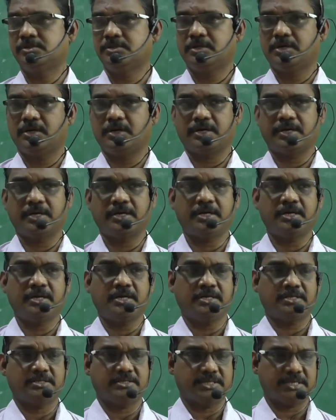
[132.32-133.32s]
okay,
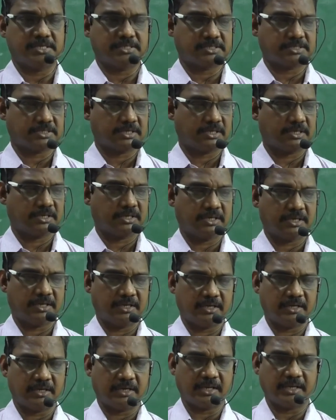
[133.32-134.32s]
just
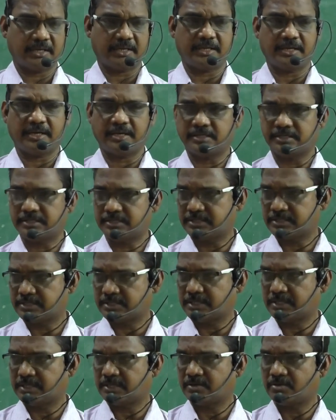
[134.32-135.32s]
like a
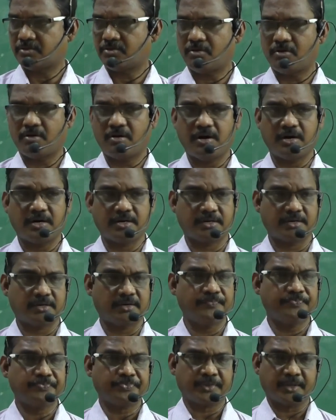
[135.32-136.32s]
resistor
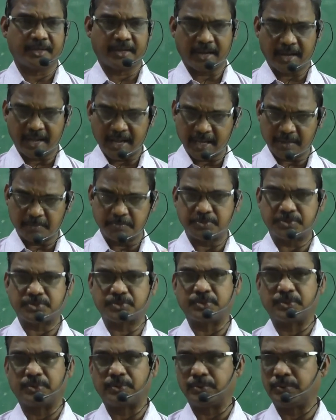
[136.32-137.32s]
or garb
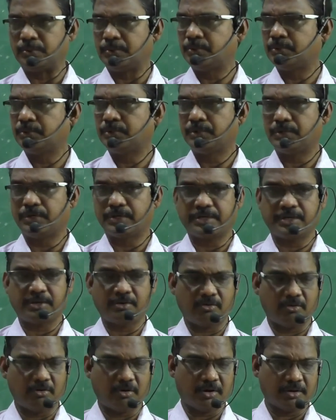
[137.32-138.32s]
screw, okay,
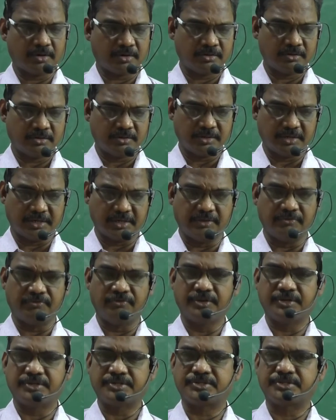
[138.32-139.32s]
or
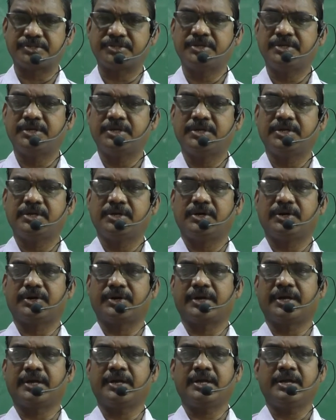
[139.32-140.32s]
rivets.
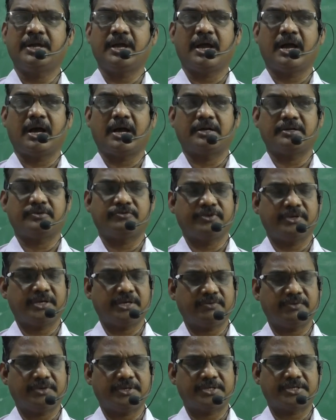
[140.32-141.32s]
Okay,
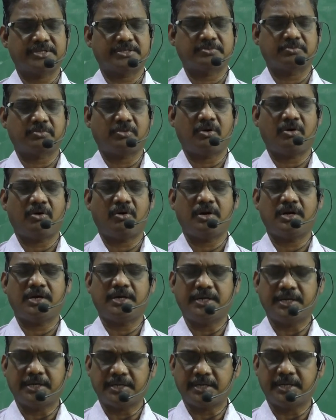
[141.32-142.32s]
very small
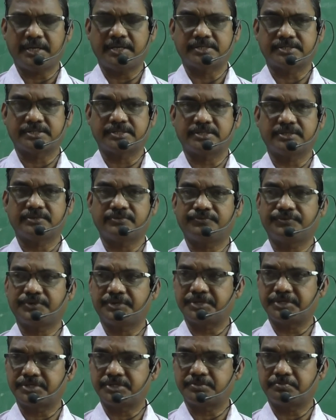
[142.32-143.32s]
details if
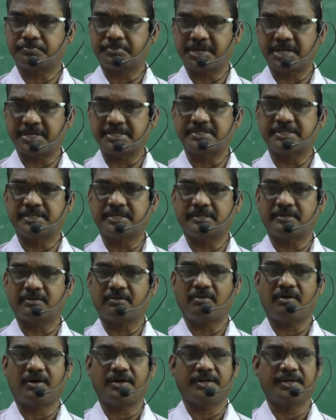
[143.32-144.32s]
it is present
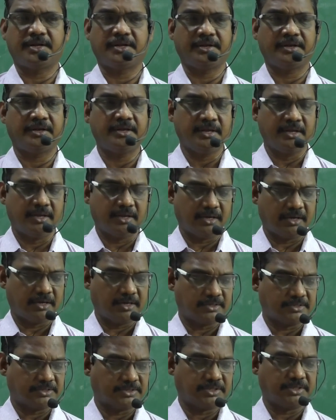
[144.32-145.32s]
on
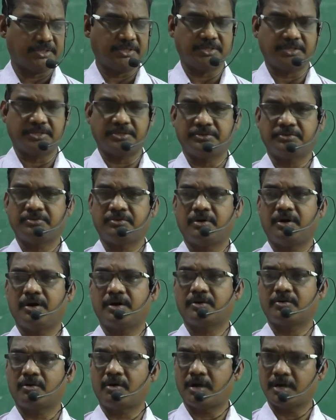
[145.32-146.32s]
a sheet
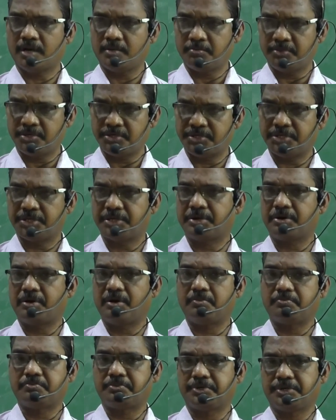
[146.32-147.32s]
or on a machine
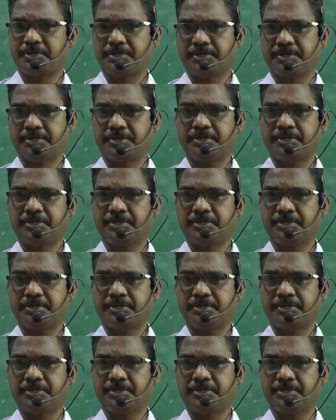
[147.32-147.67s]
component.